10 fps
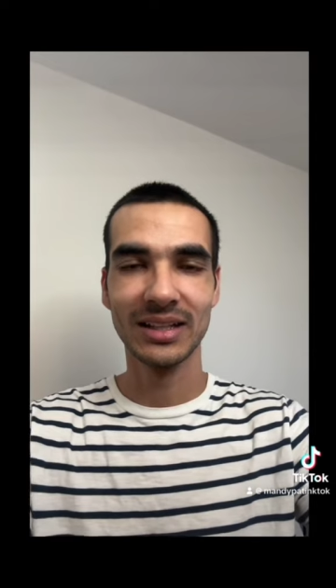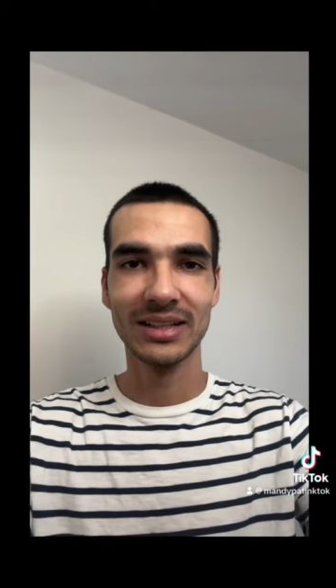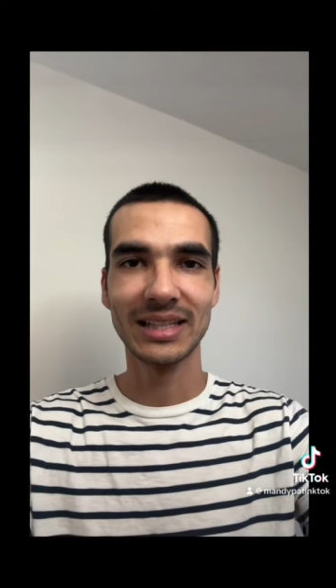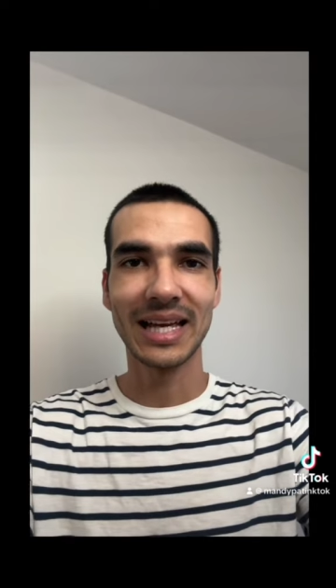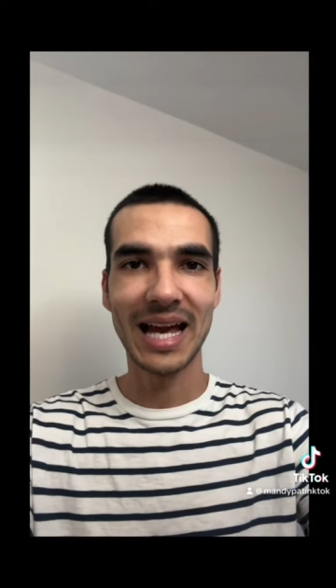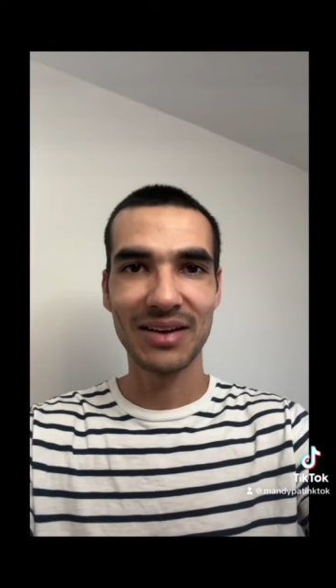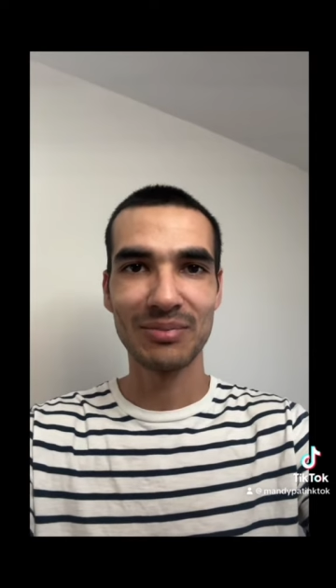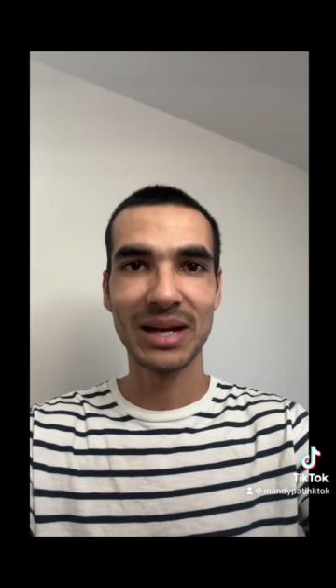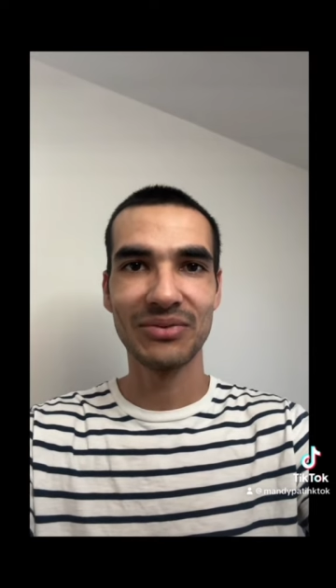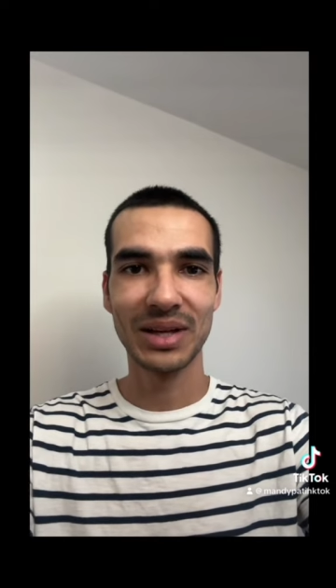that I have
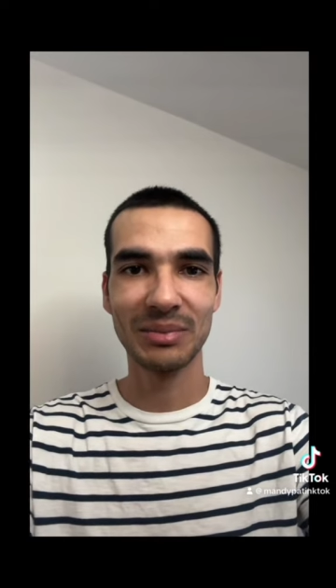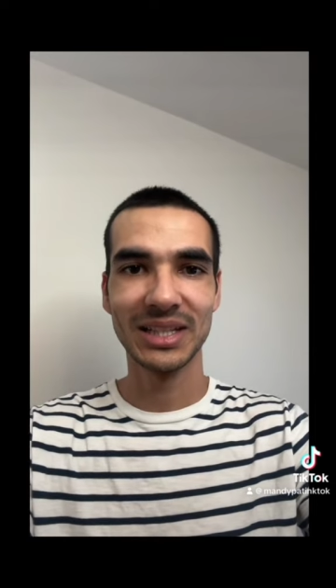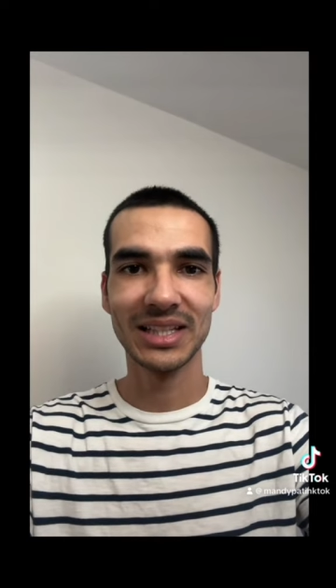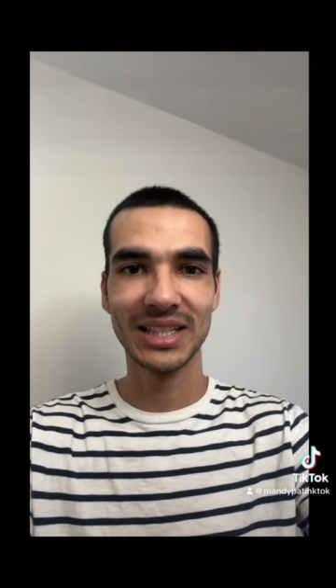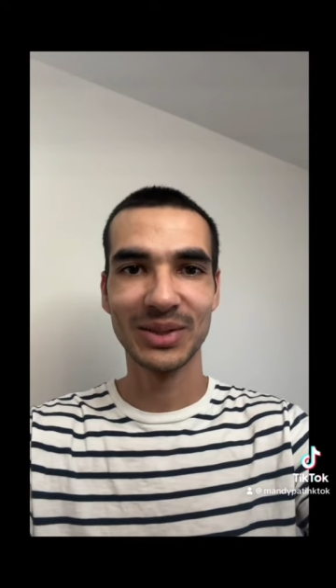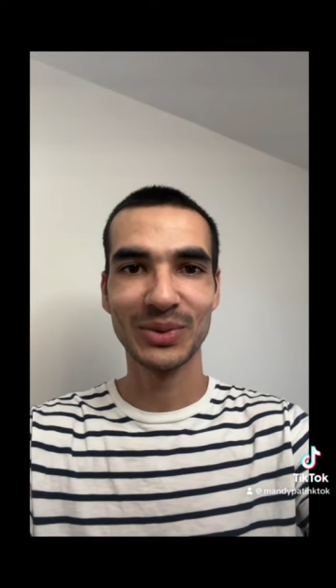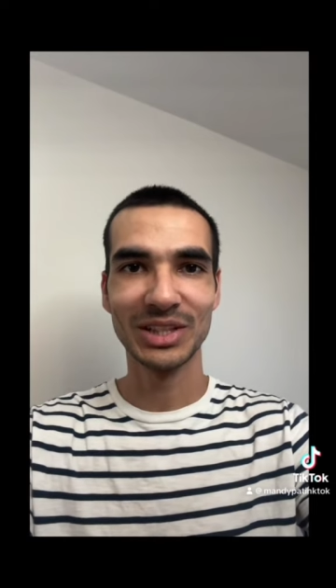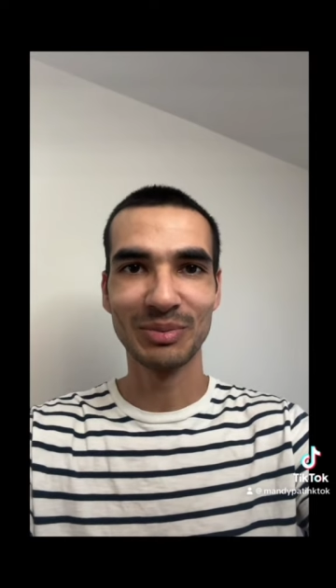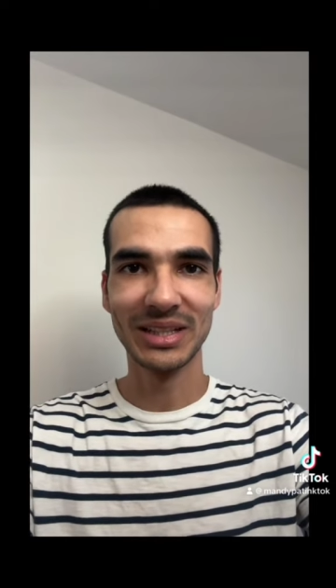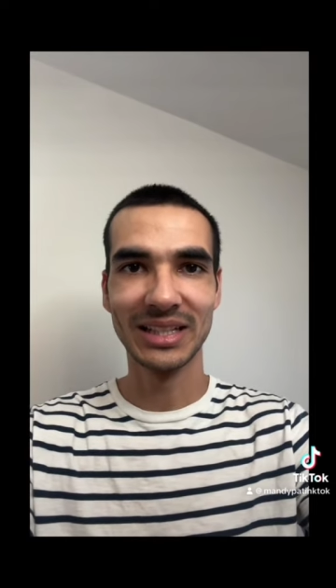my family here
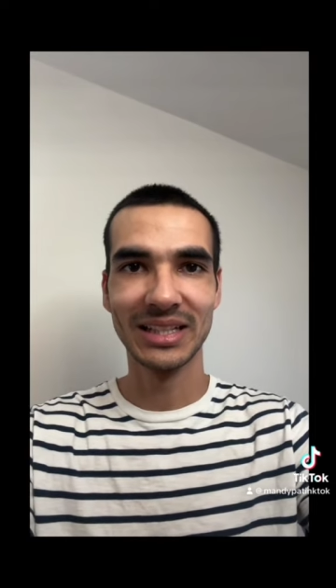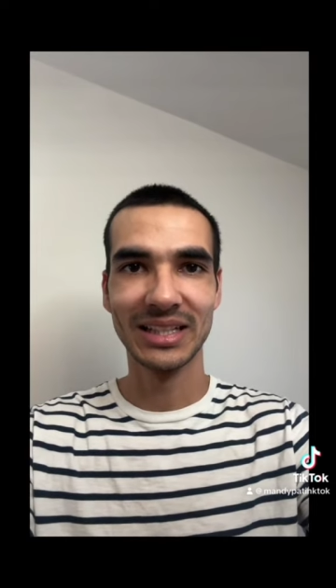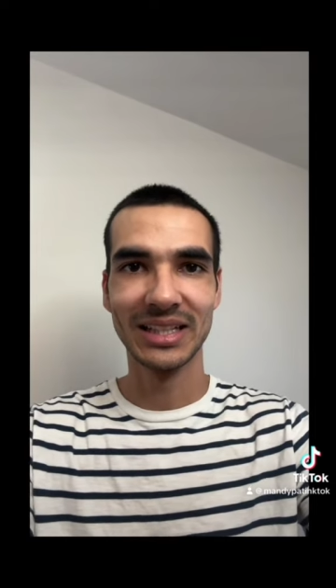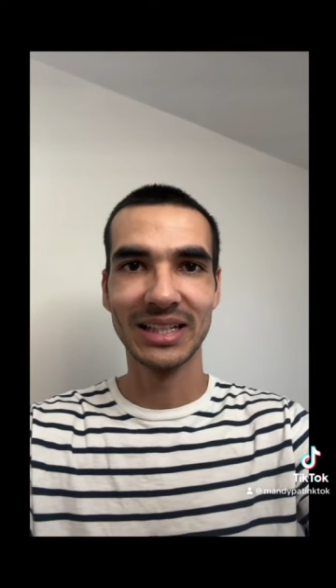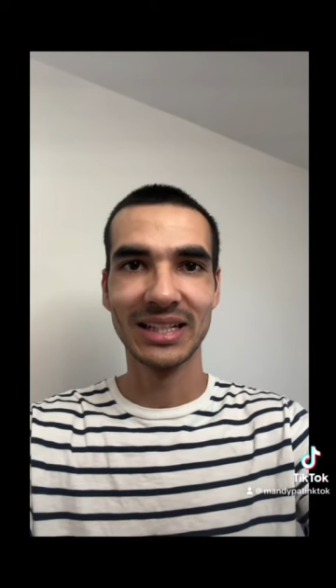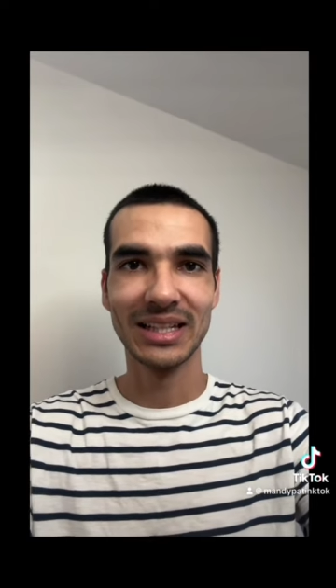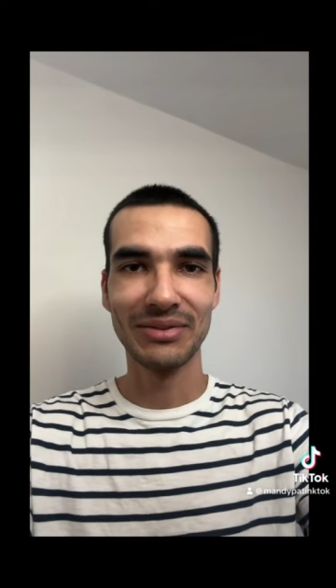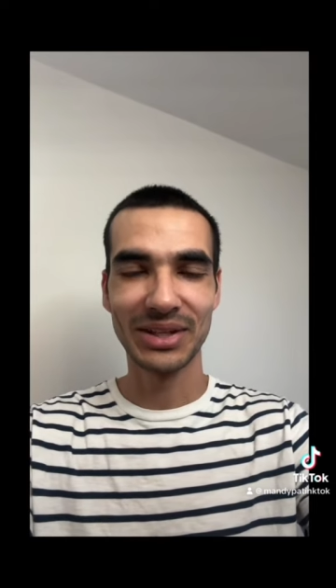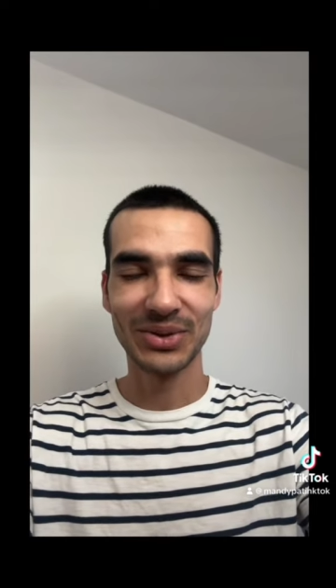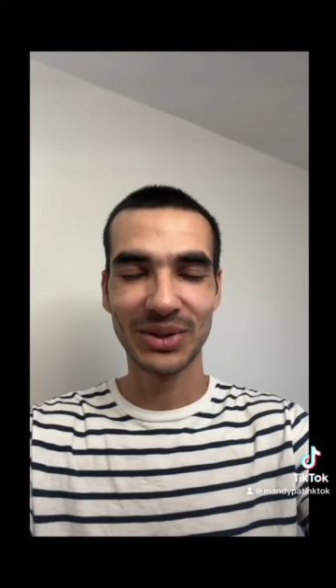with me,
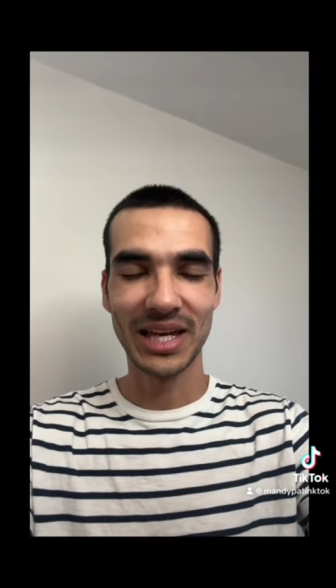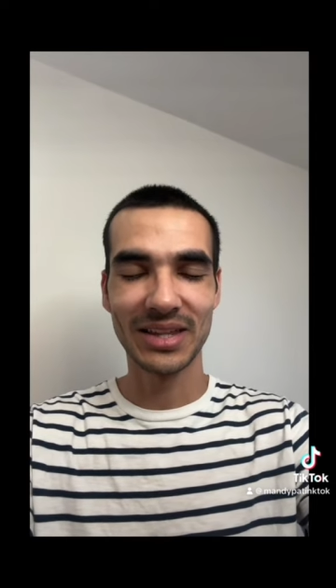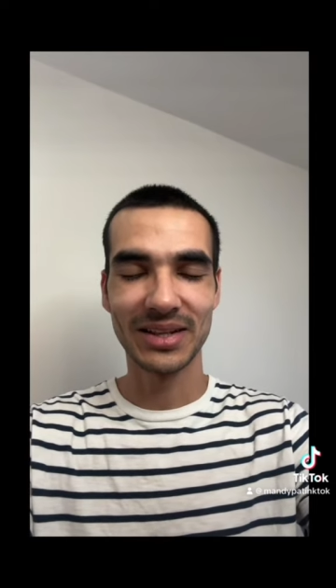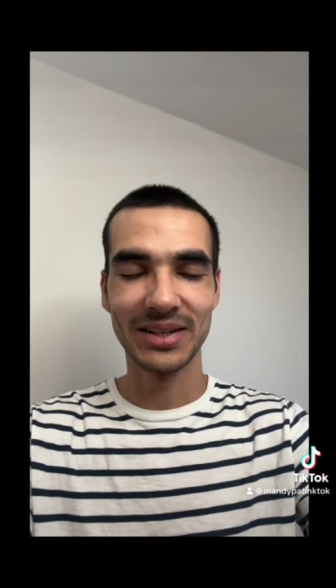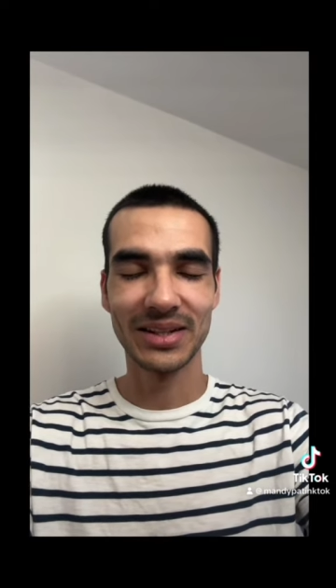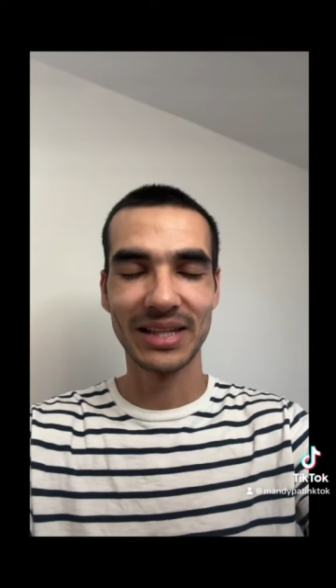living together.